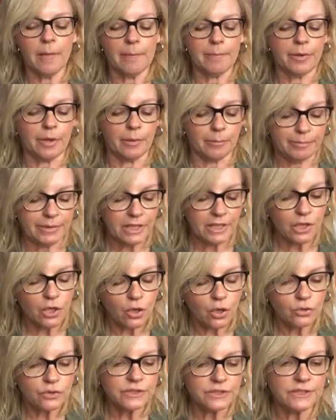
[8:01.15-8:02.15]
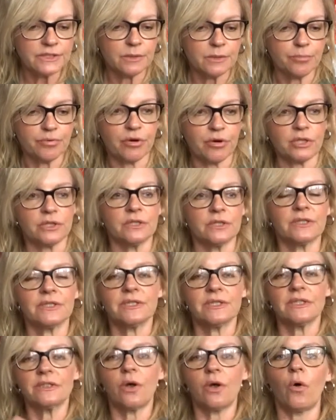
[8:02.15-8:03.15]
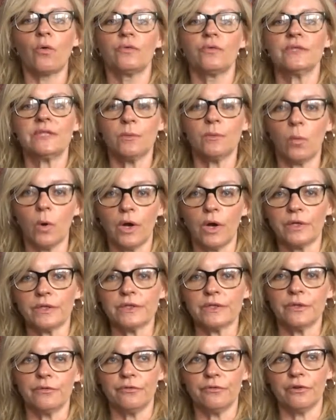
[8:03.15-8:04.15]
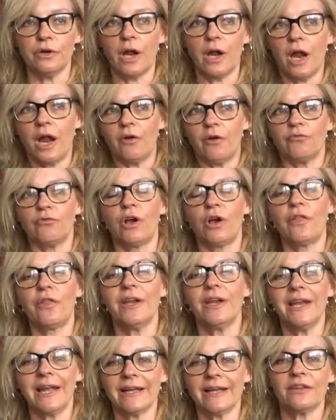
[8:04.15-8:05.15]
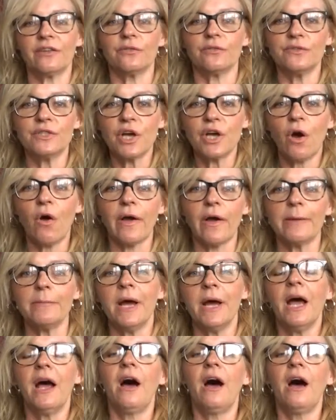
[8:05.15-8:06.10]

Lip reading: but because it's a product that obviously works over a rather length of time,